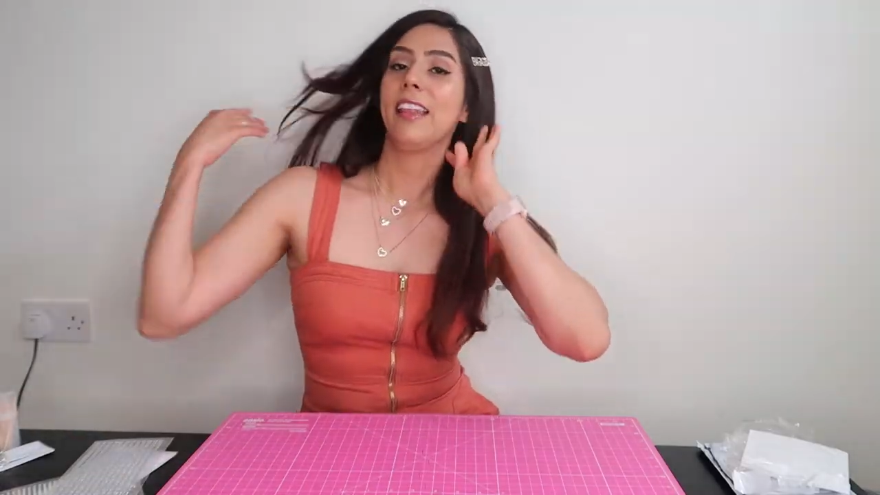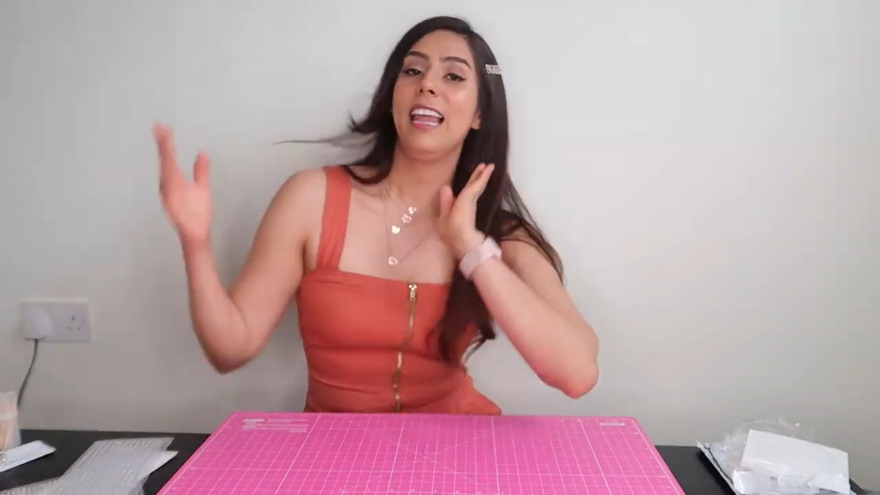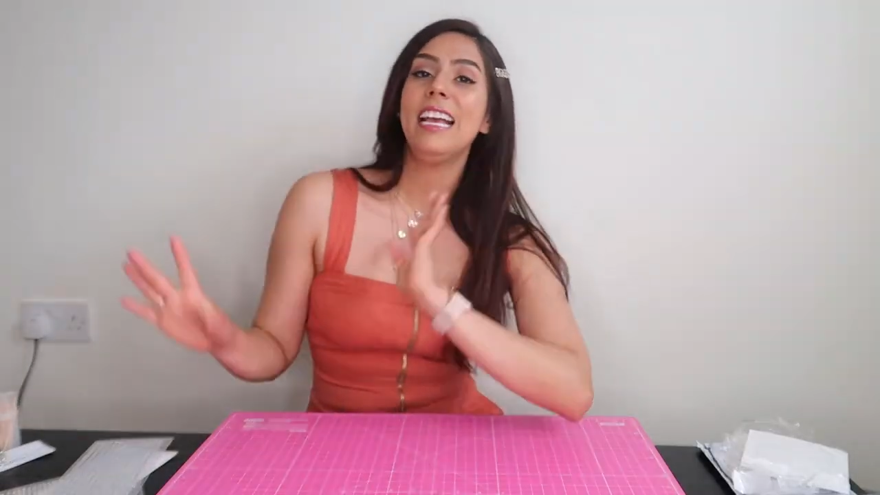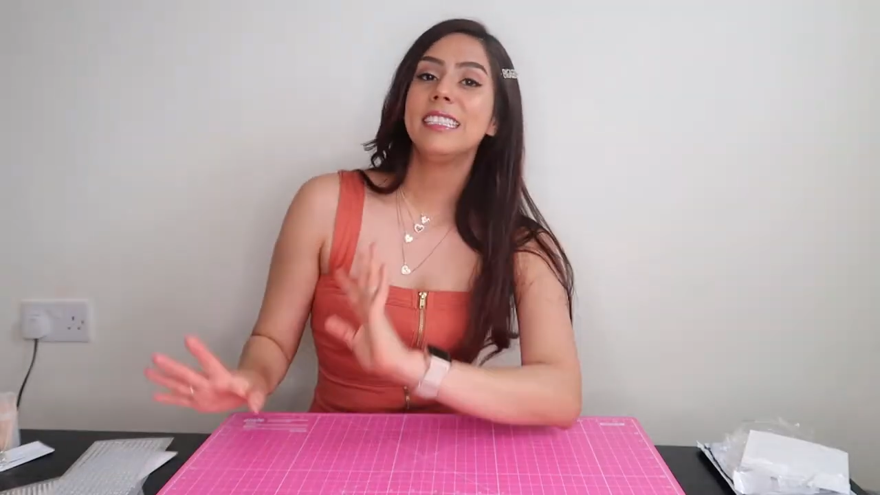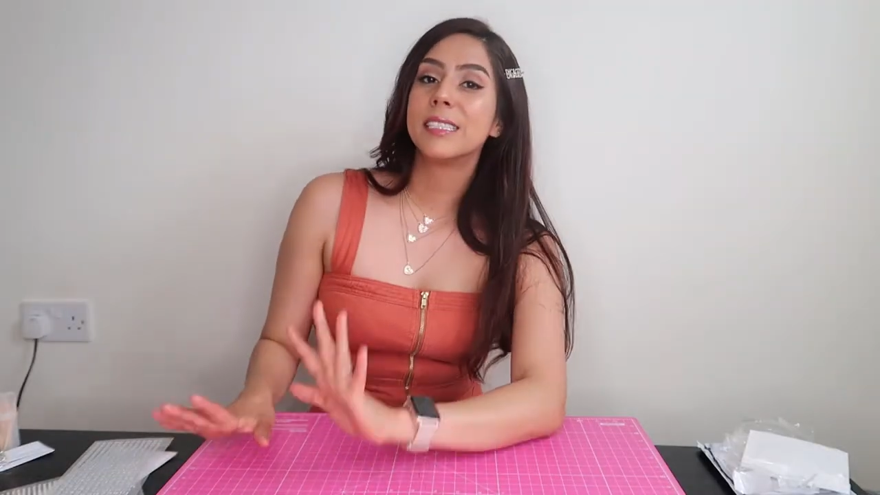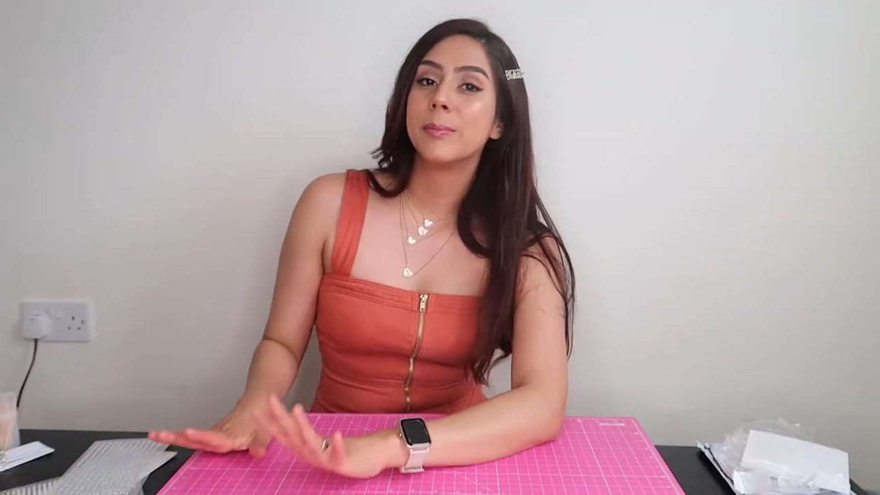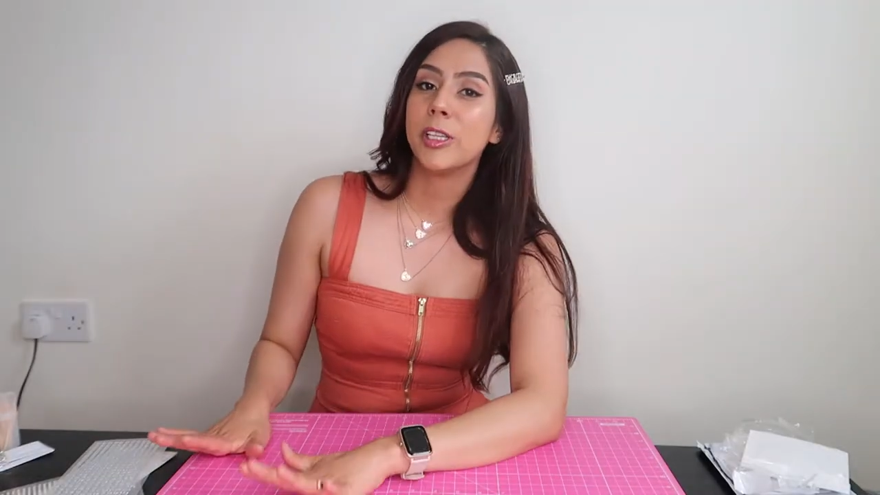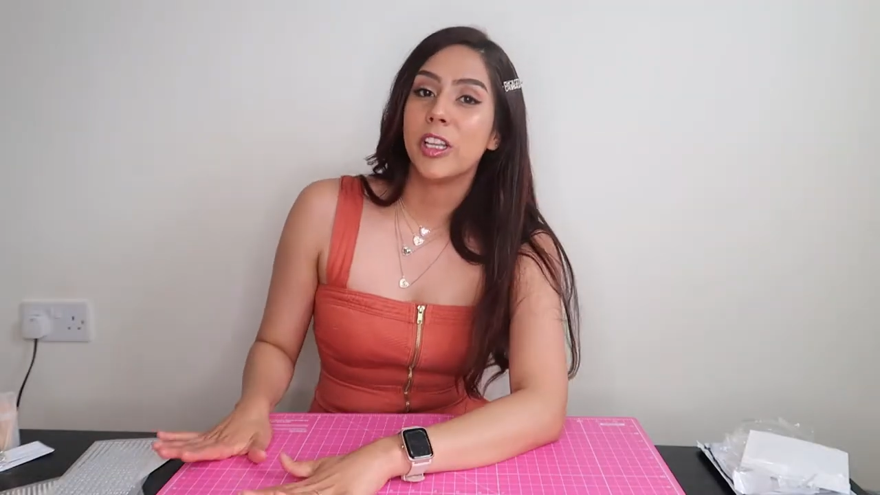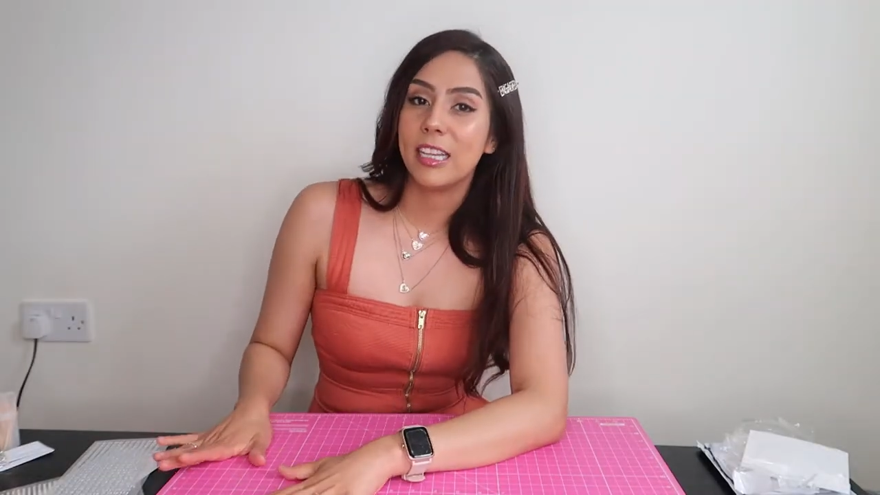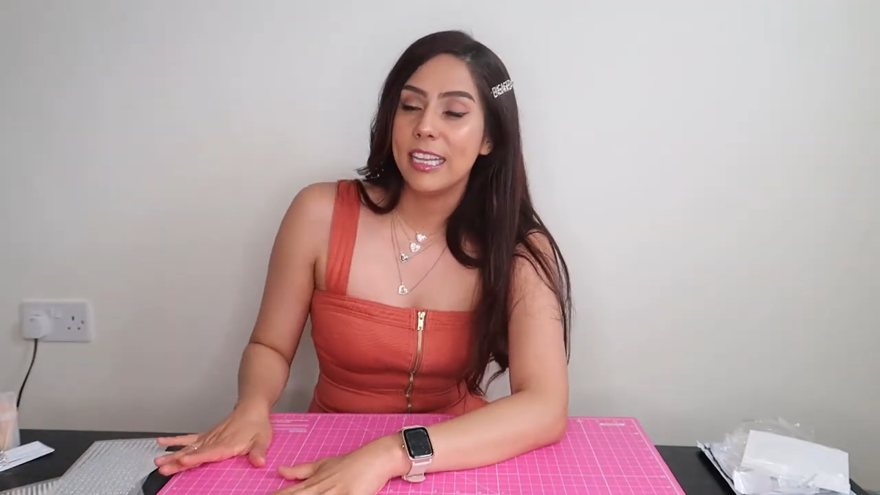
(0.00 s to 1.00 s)
the last but
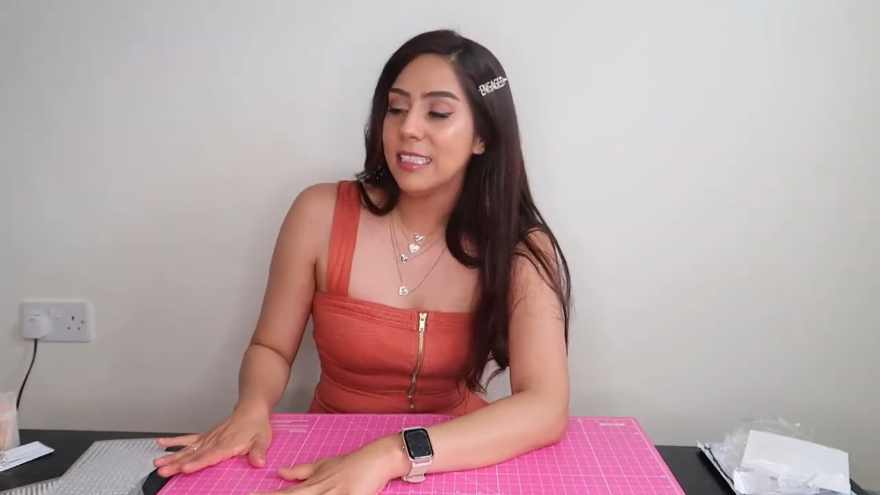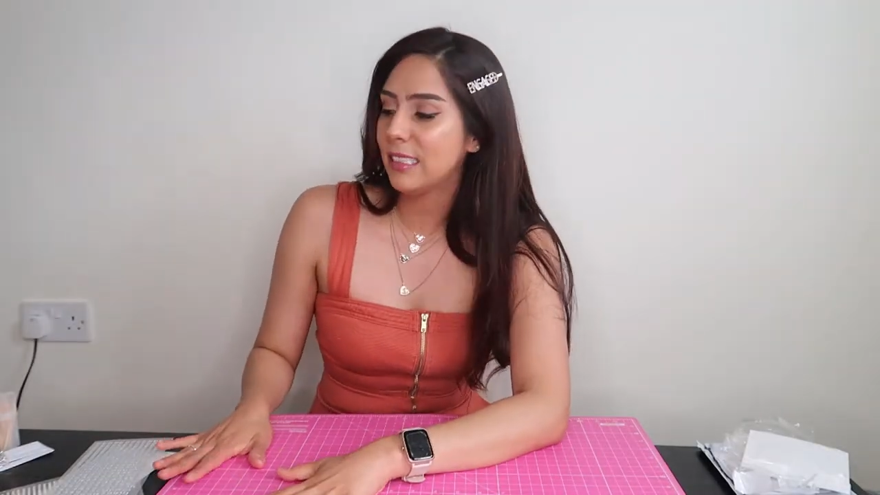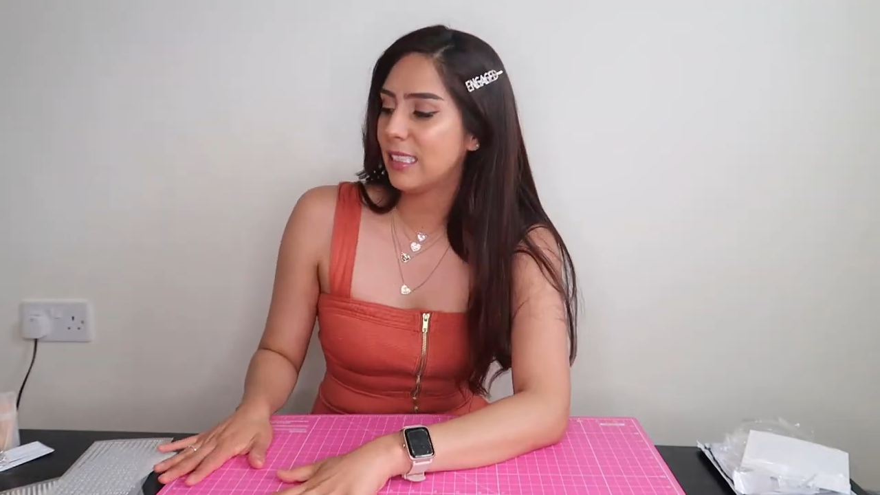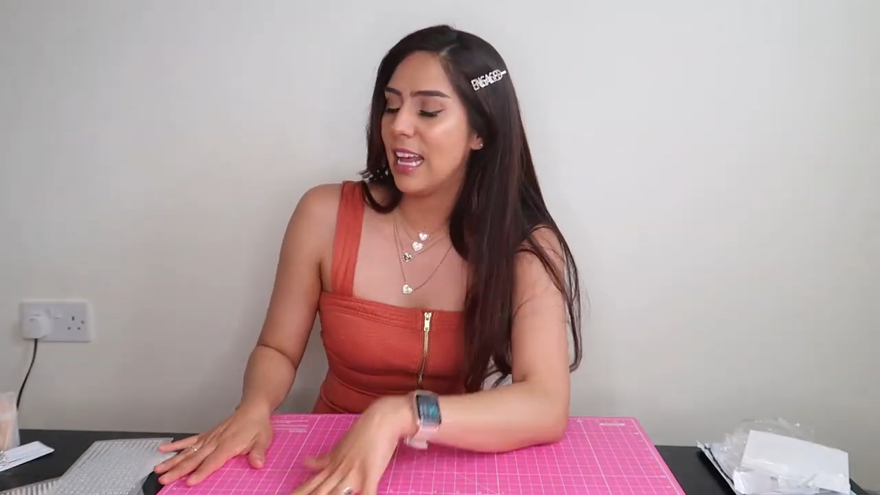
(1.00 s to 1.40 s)
not least,